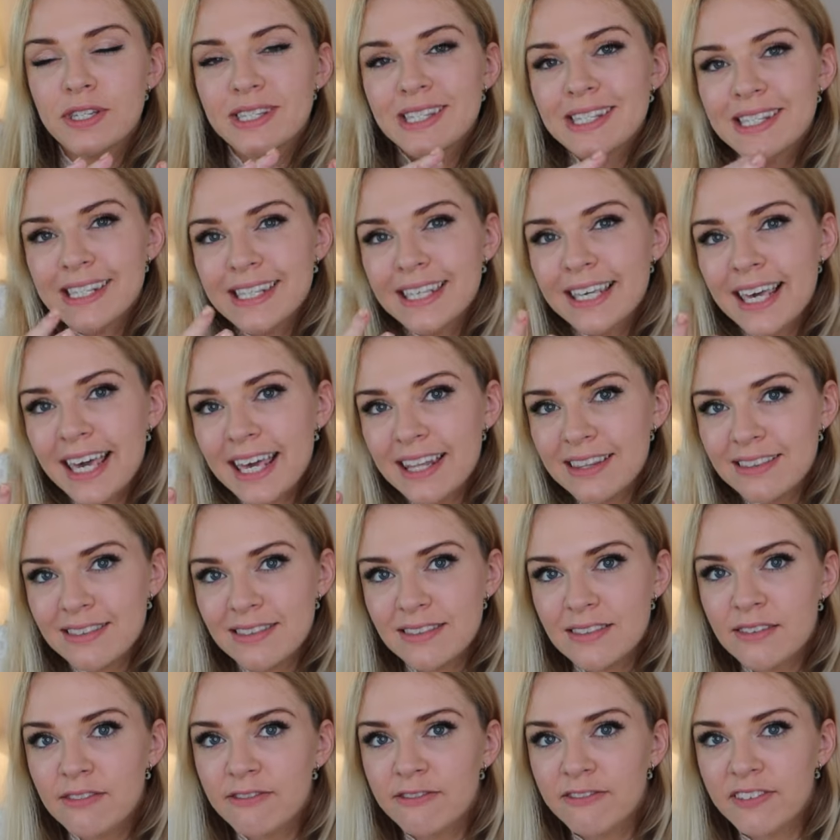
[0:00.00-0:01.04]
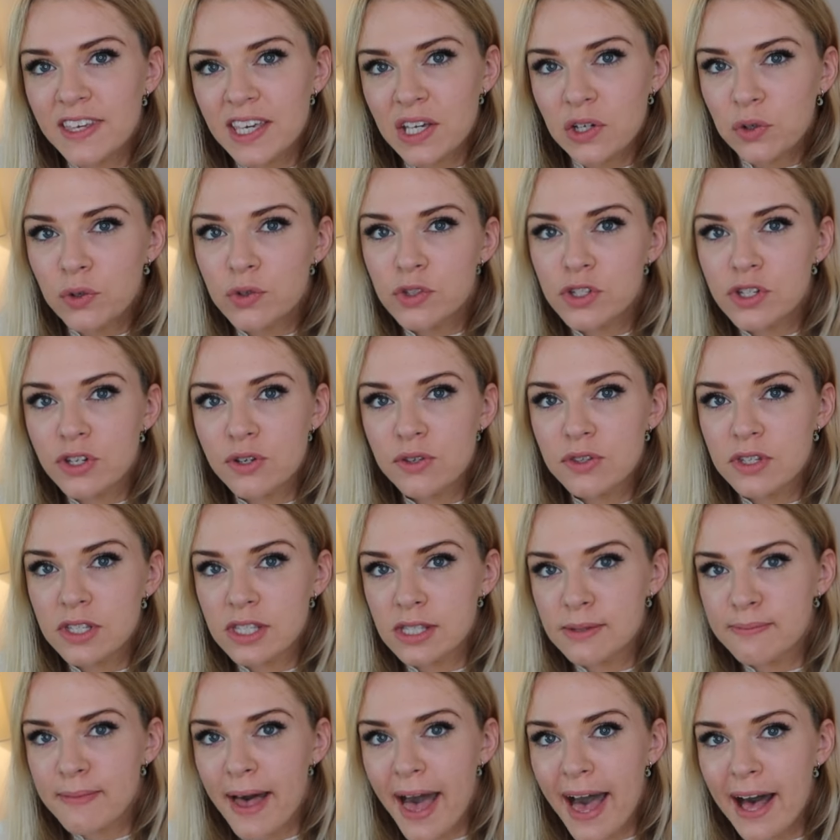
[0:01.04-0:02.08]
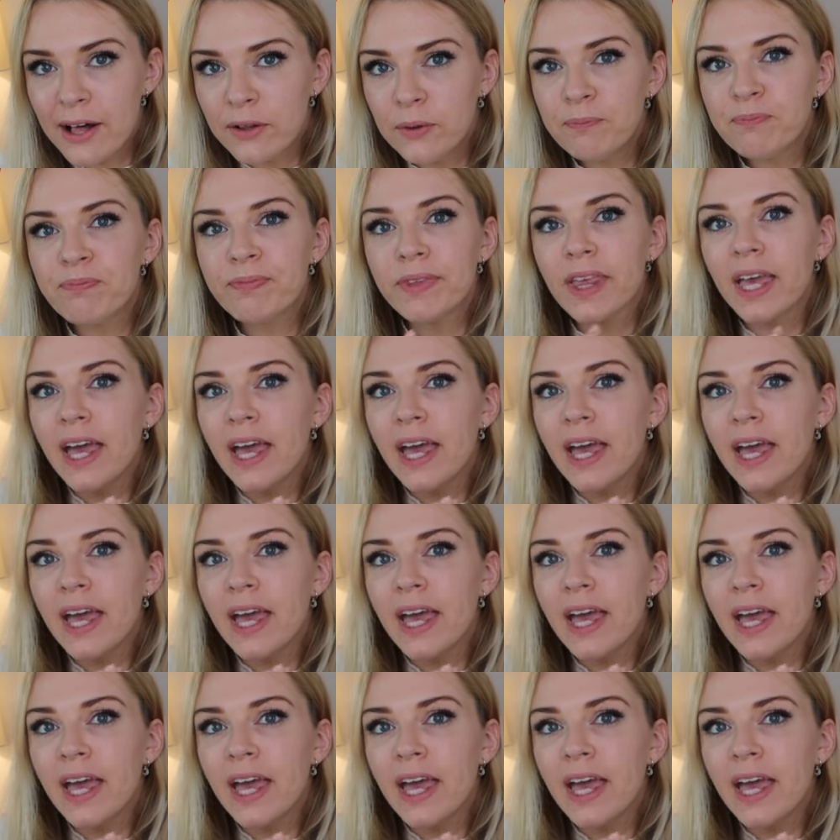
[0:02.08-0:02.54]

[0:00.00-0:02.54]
skin feel to the smell.